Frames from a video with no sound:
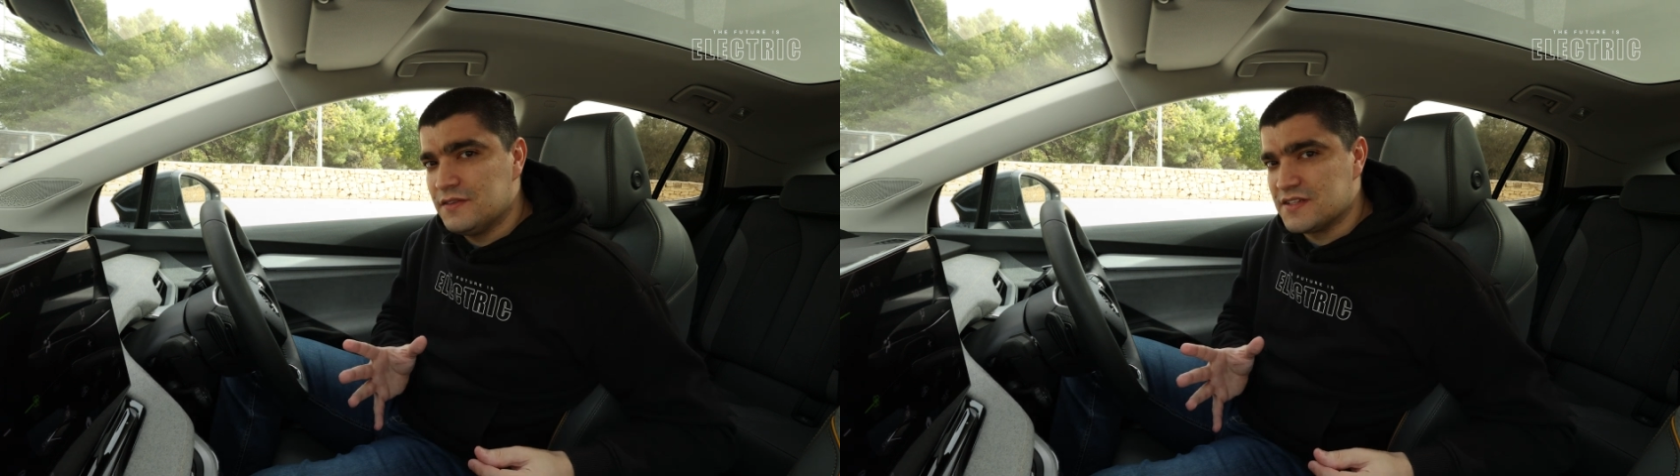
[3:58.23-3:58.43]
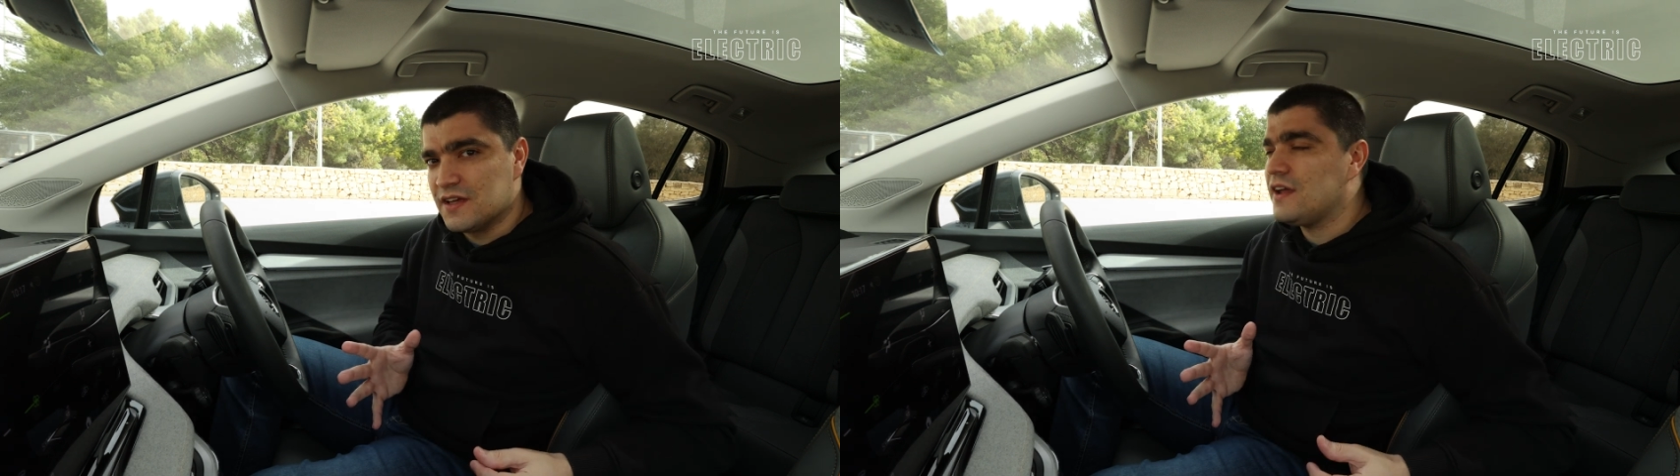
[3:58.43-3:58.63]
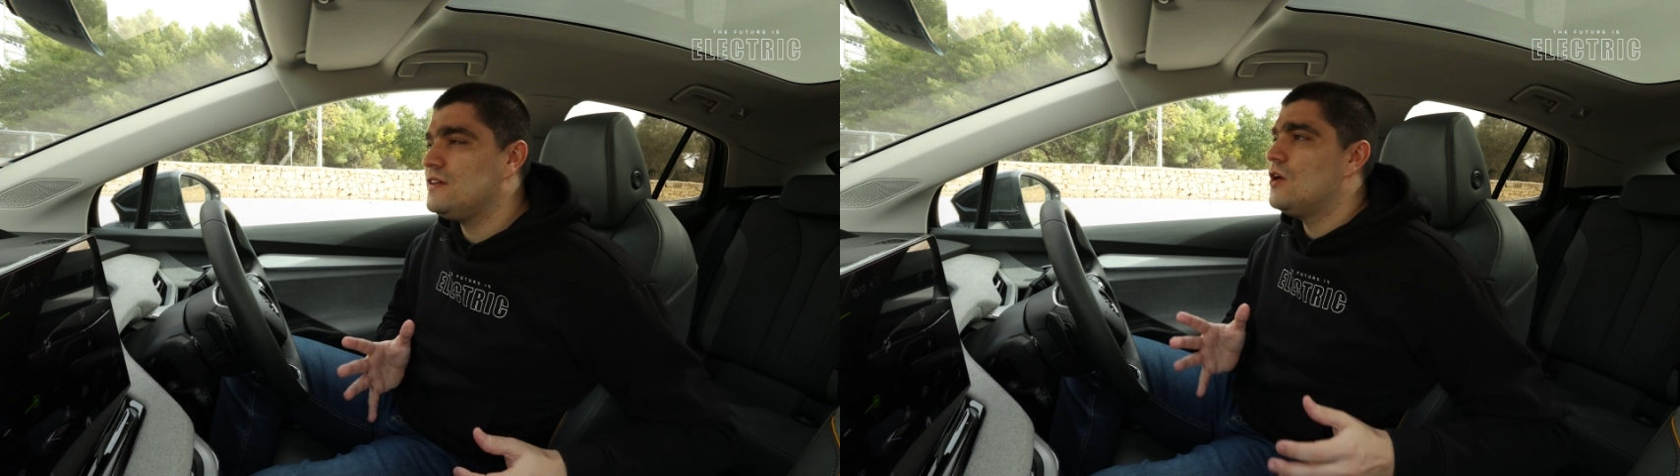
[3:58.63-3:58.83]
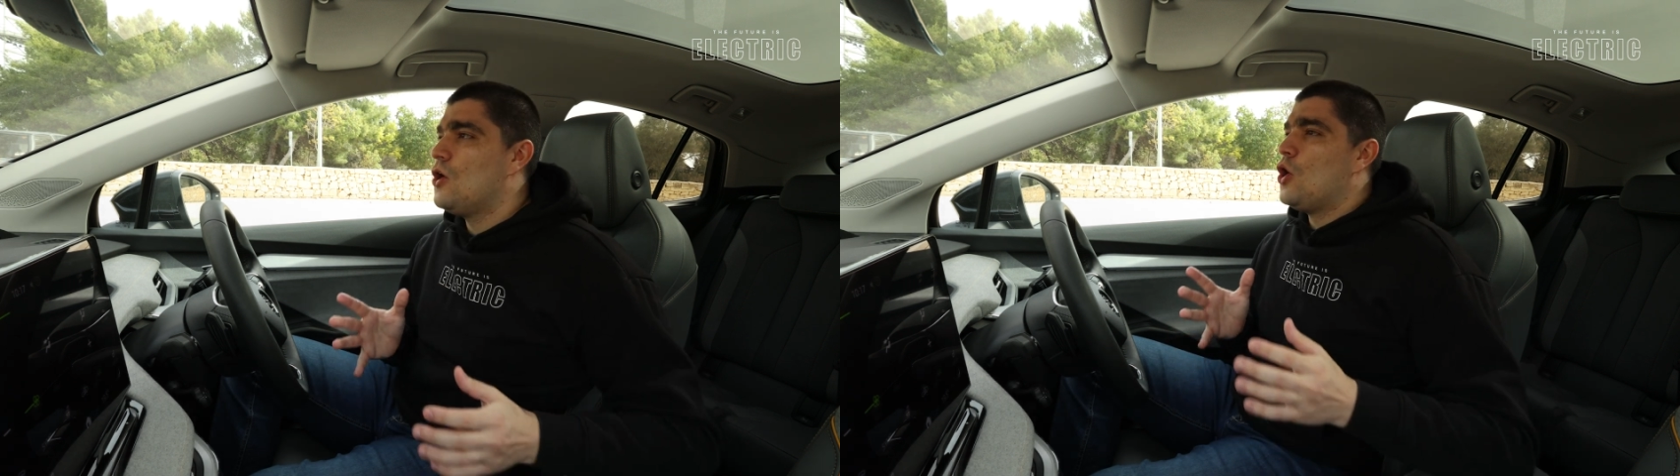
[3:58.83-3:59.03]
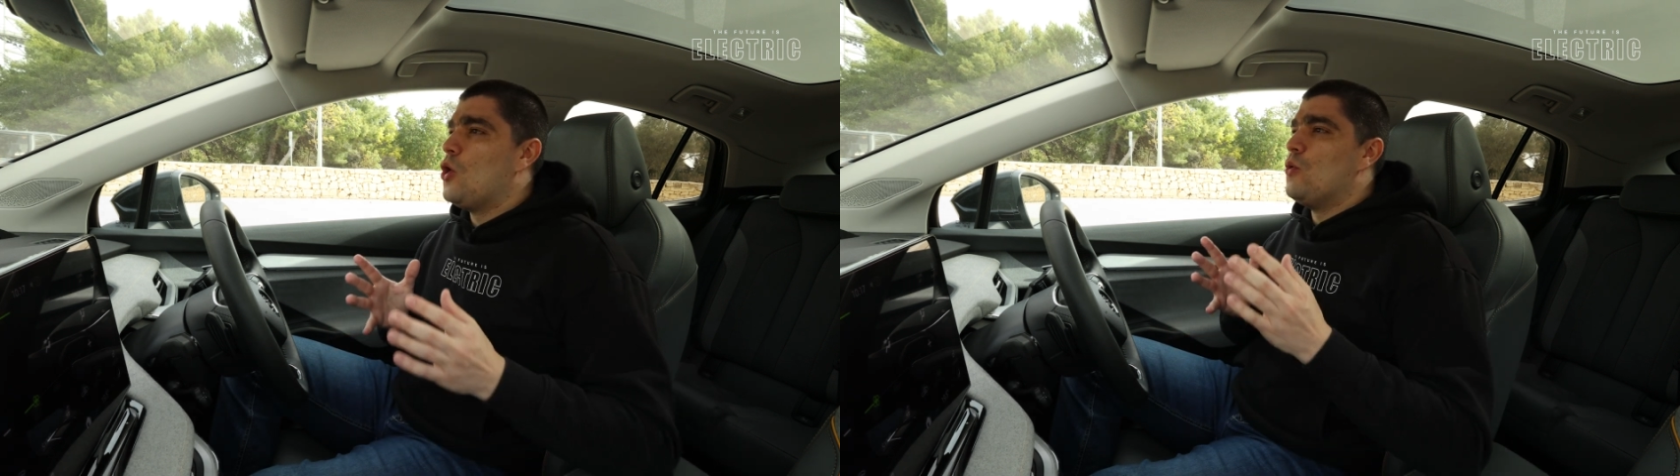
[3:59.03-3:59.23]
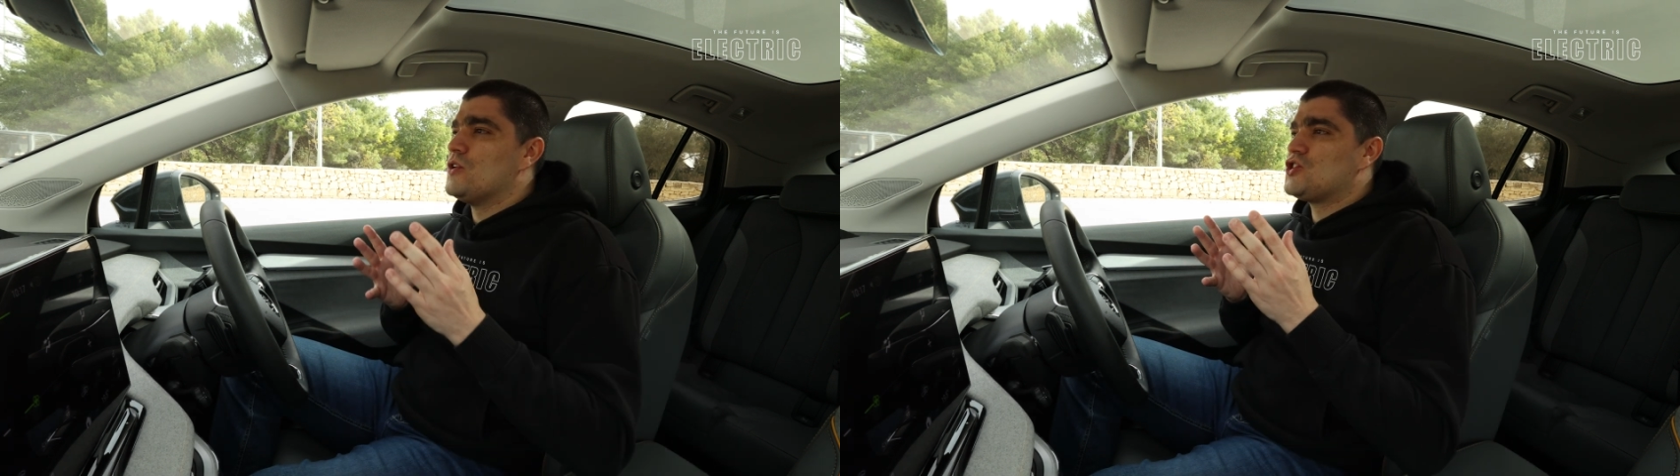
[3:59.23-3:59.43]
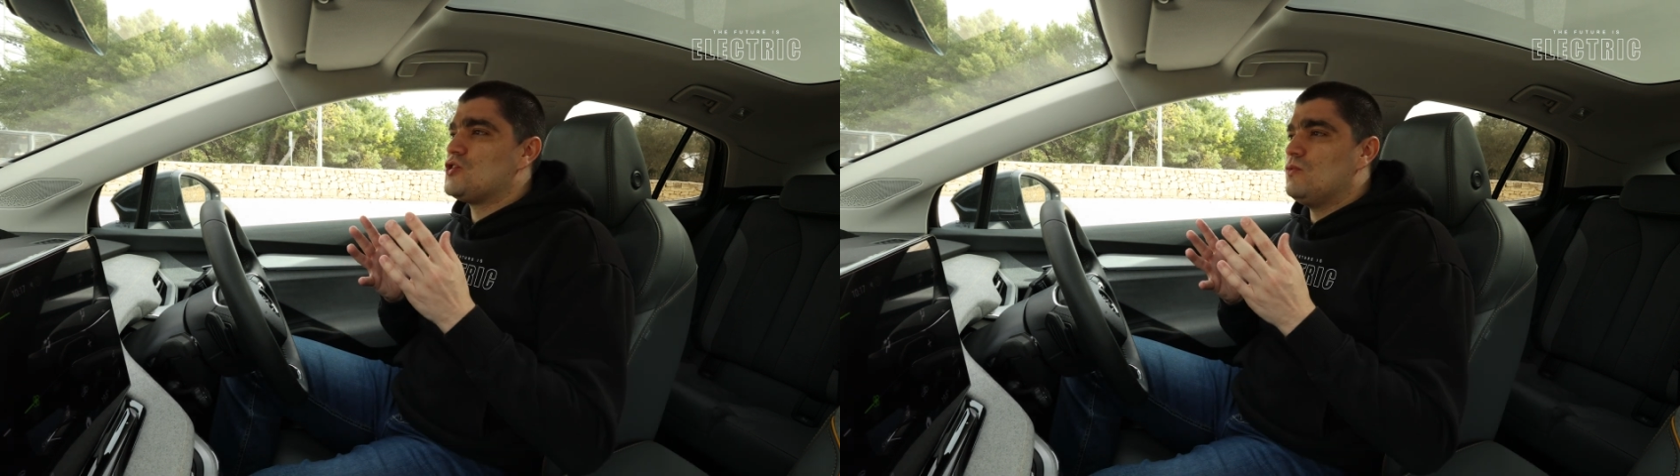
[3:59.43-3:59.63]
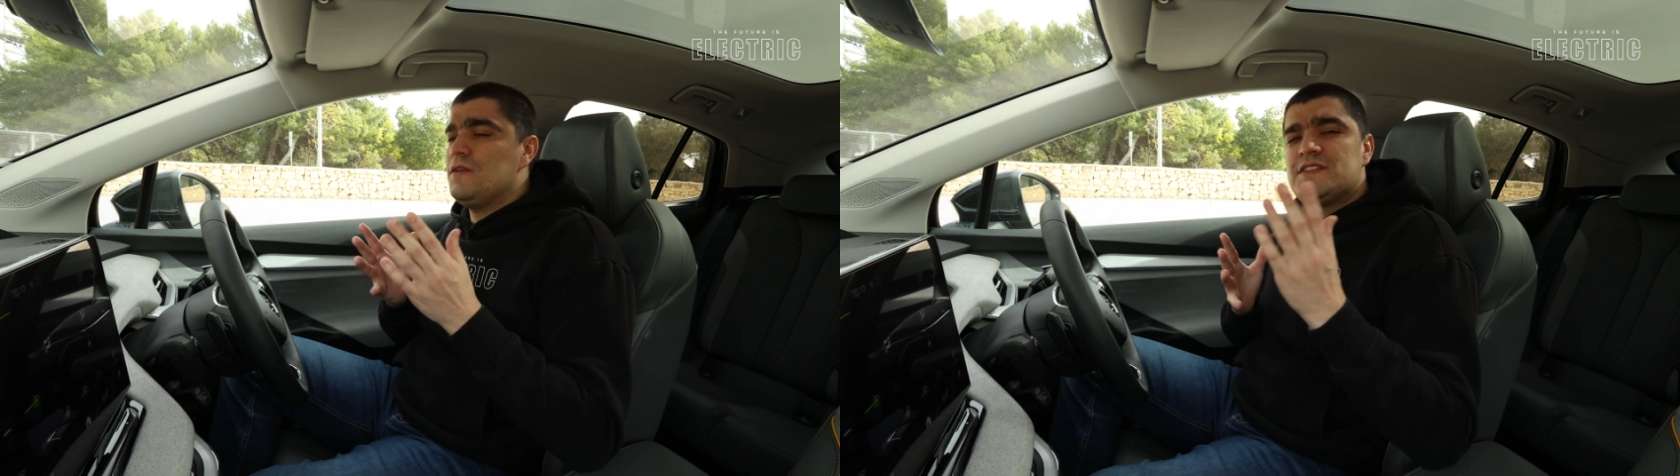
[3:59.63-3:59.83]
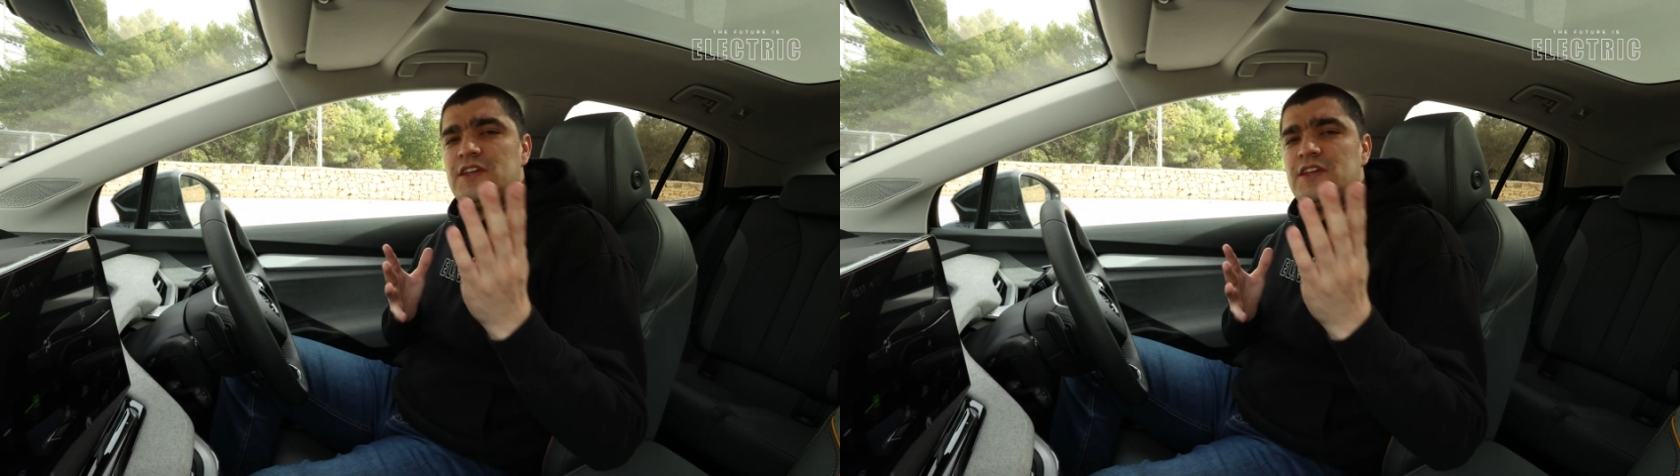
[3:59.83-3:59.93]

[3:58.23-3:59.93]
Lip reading: design, which we've